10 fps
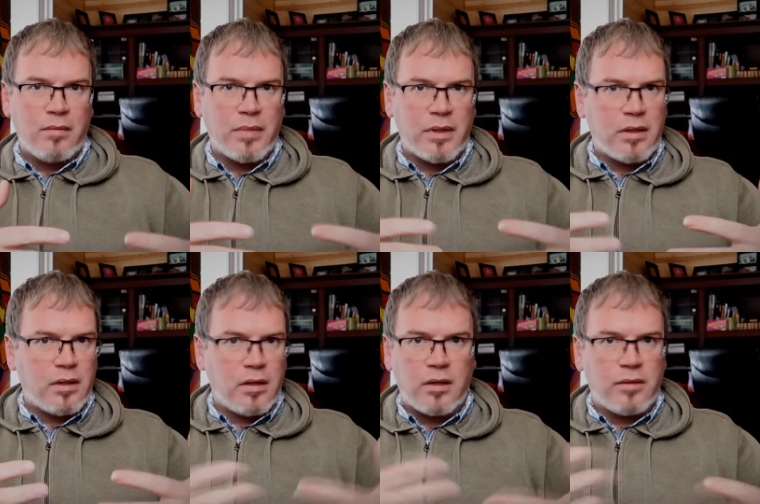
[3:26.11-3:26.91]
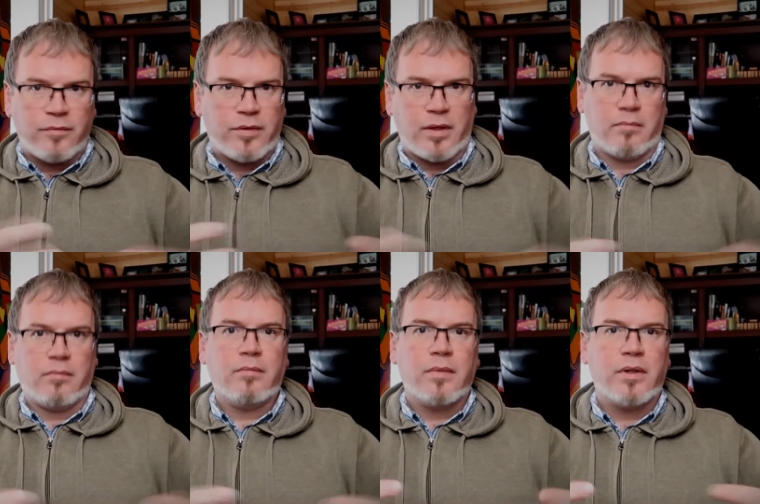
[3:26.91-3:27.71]
but none of
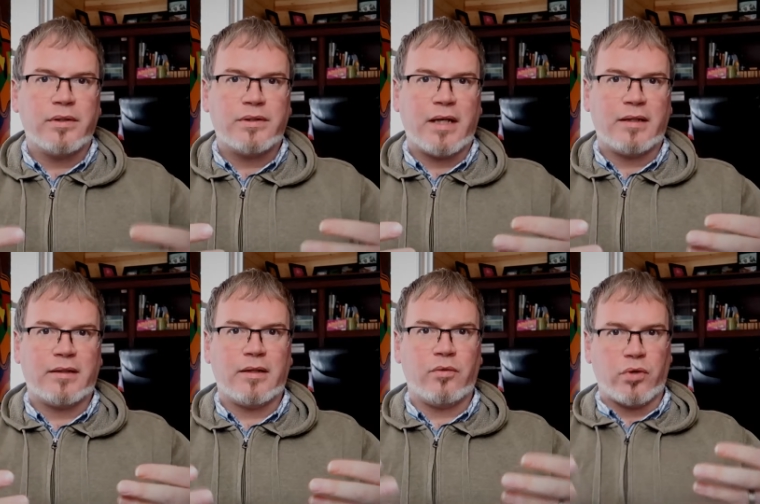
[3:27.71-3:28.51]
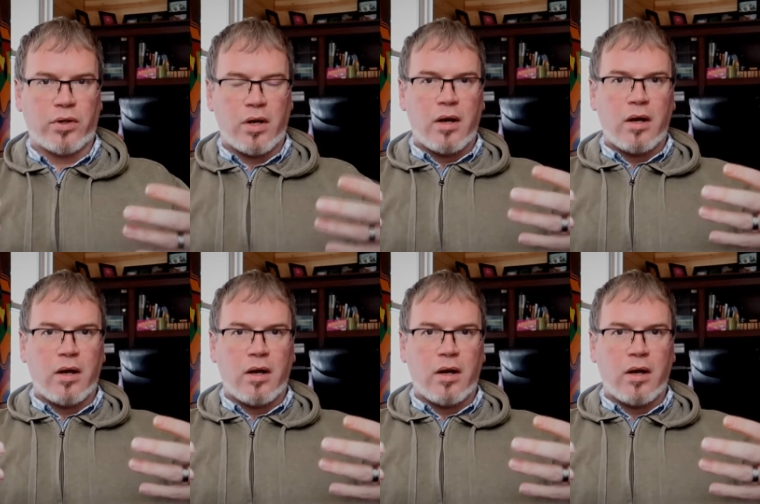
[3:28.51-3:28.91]
them could say that they were